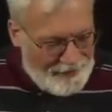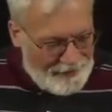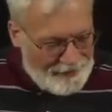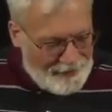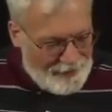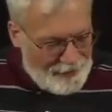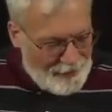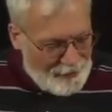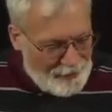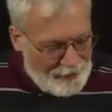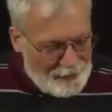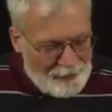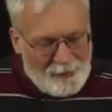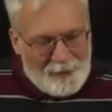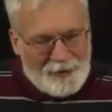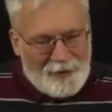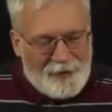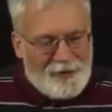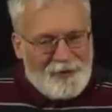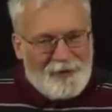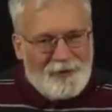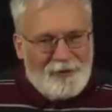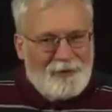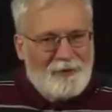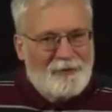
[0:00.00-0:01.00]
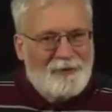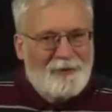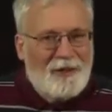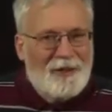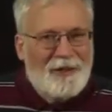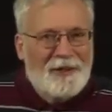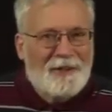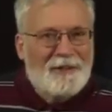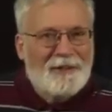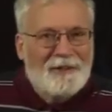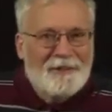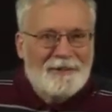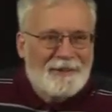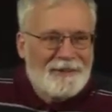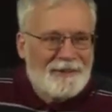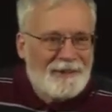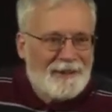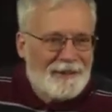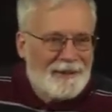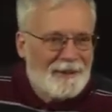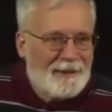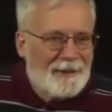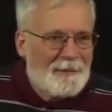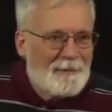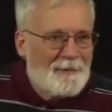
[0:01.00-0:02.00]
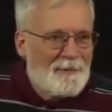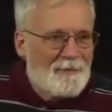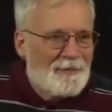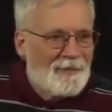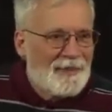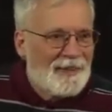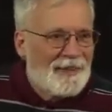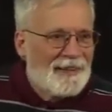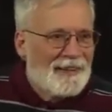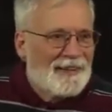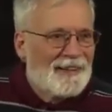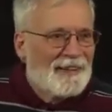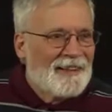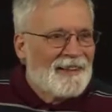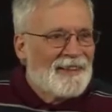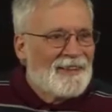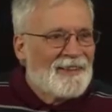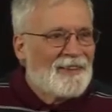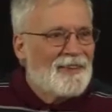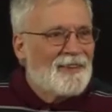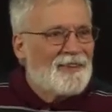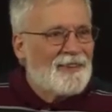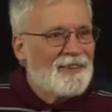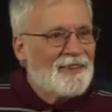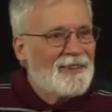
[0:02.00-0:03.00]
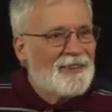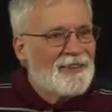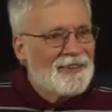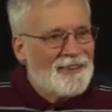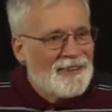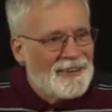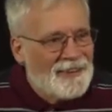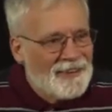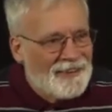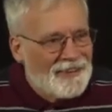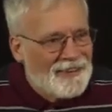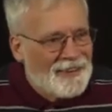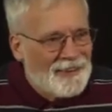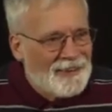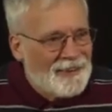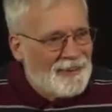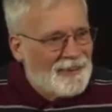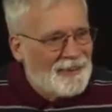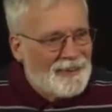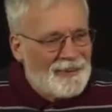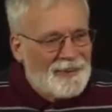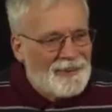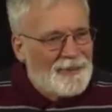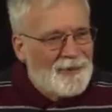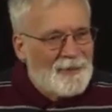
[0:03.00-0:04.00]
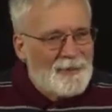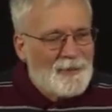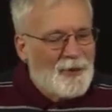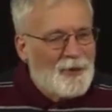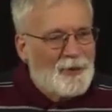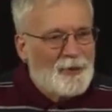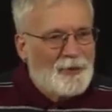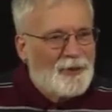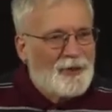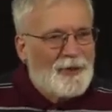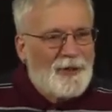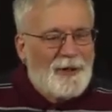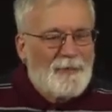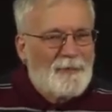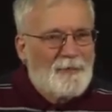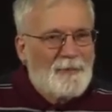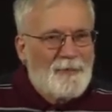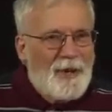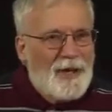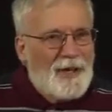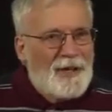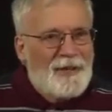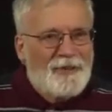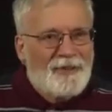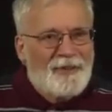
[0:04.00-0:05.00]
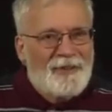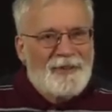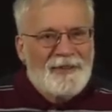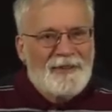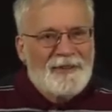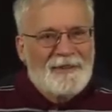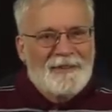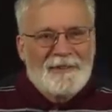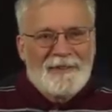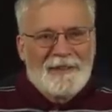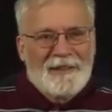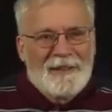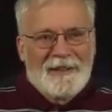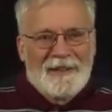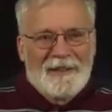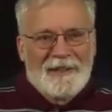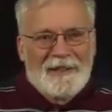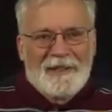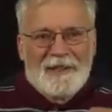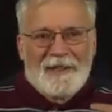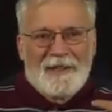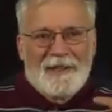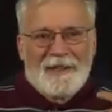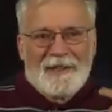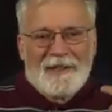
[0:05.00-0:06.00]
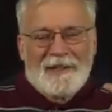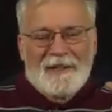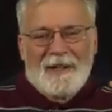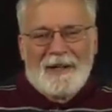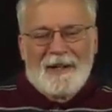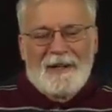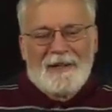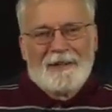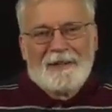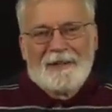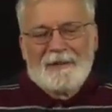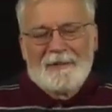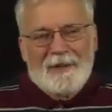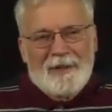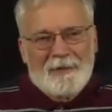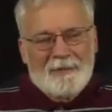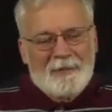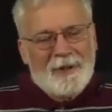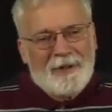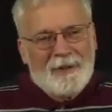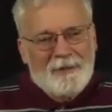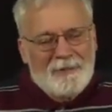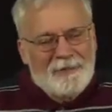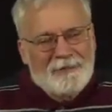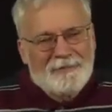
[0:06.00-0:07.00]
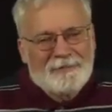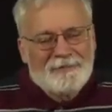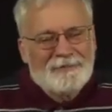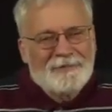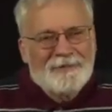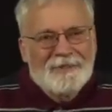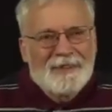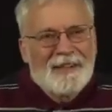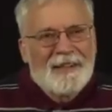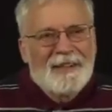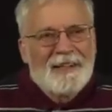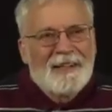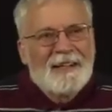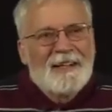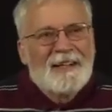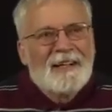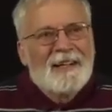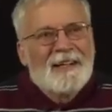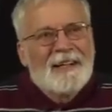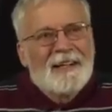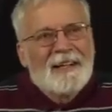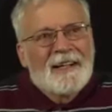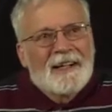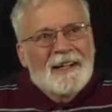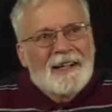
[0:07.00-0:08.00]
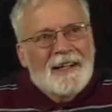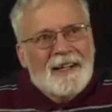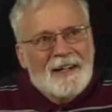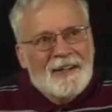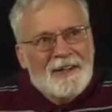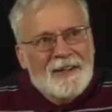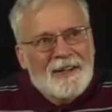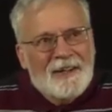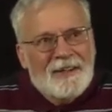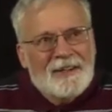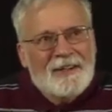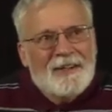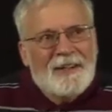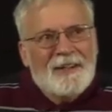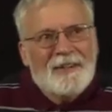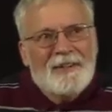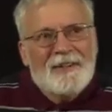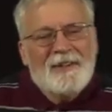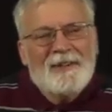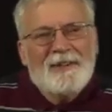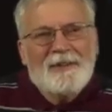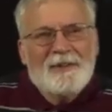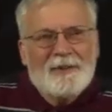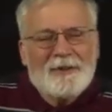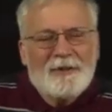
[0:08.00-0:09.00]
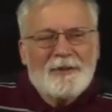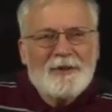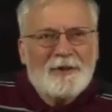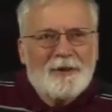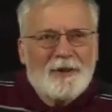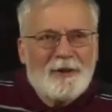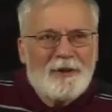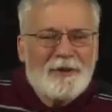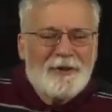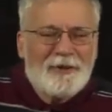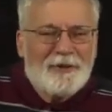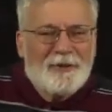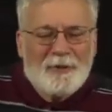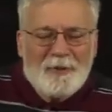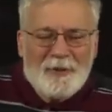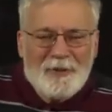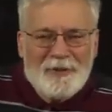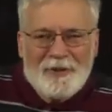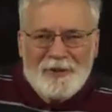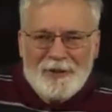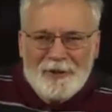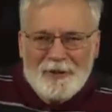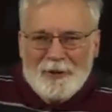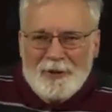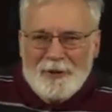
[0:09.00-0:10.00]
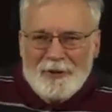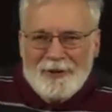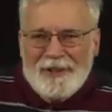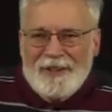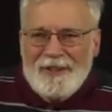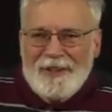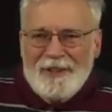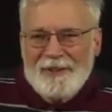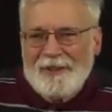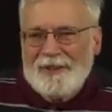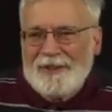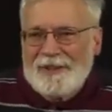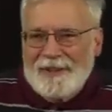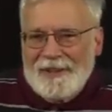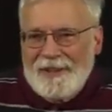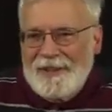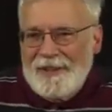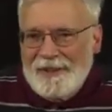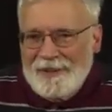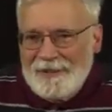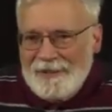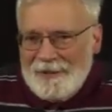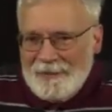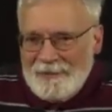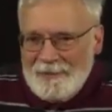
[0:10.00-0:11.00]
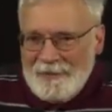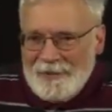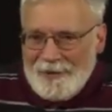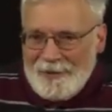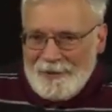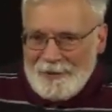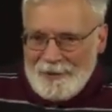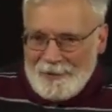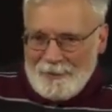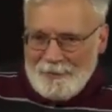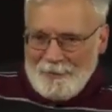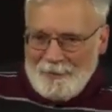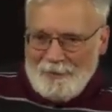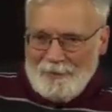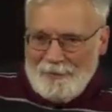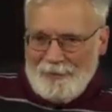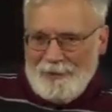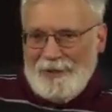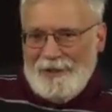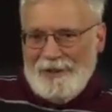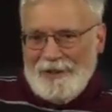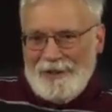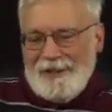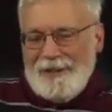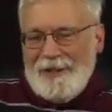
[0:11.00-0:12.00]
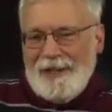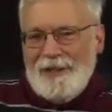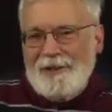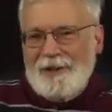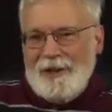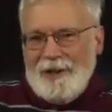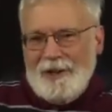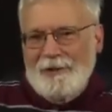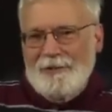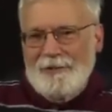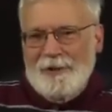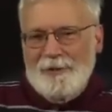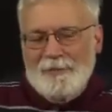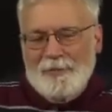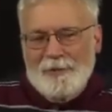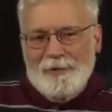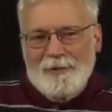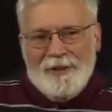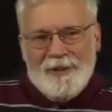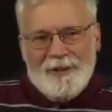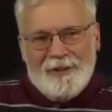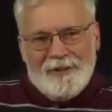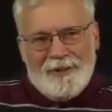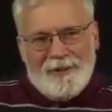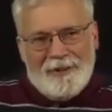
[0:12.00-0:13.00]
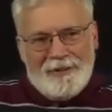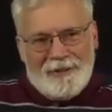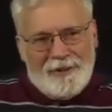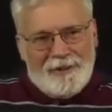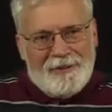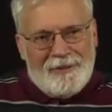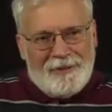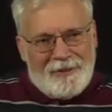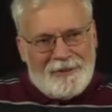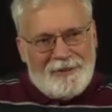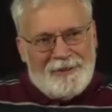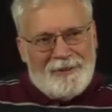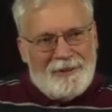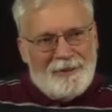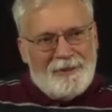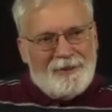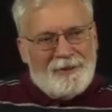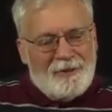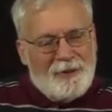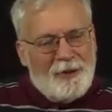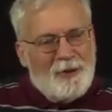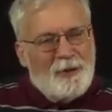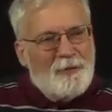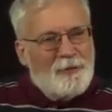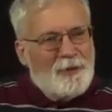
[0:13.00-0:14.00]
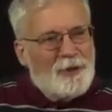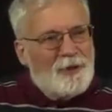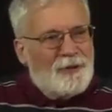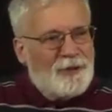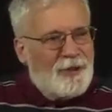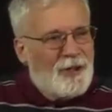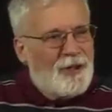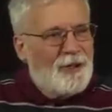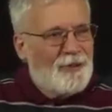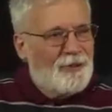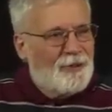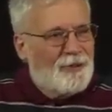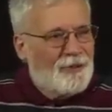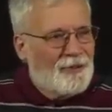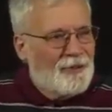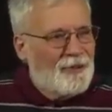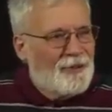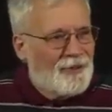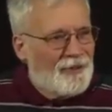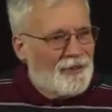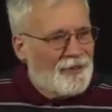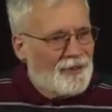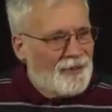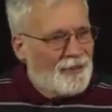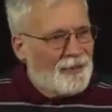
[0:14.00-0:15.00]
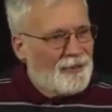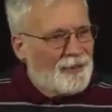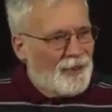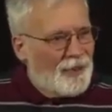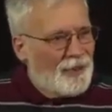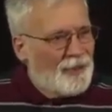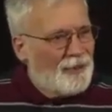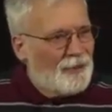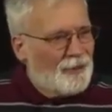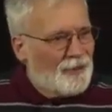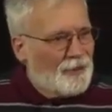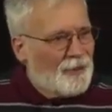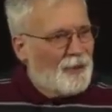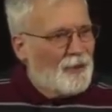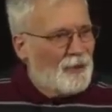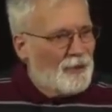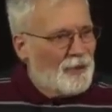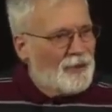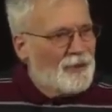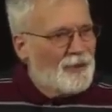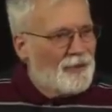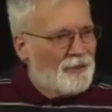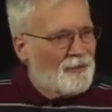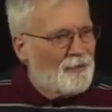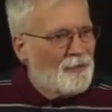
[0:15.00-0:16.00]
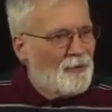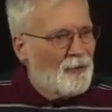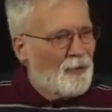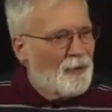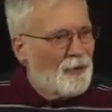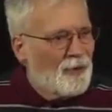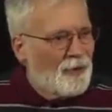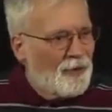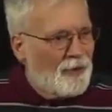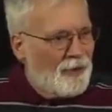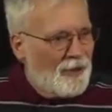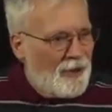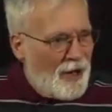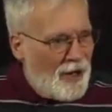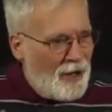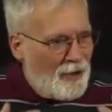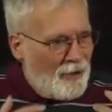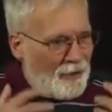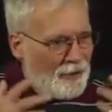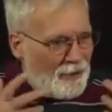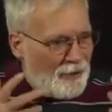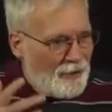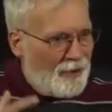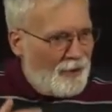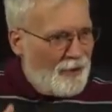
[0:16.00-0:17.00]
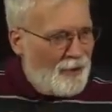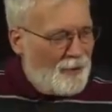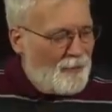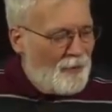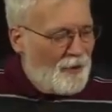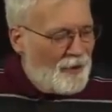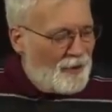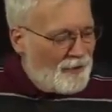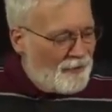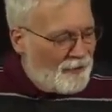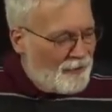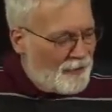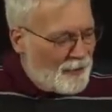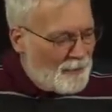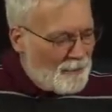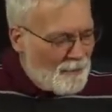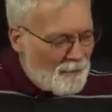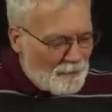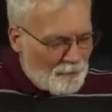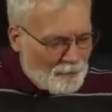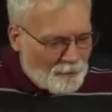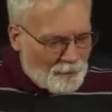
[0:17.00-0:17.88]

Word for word: Now, this one's just fun. Um, this is, like I said, this is the most amazing. Uh, I'm, I'm, I, again, they're, they're going to call this one thing called helicase. It's a little, they color it blue. Now, the, the, there's no real colors on this. They're color coding it for our, our benefit.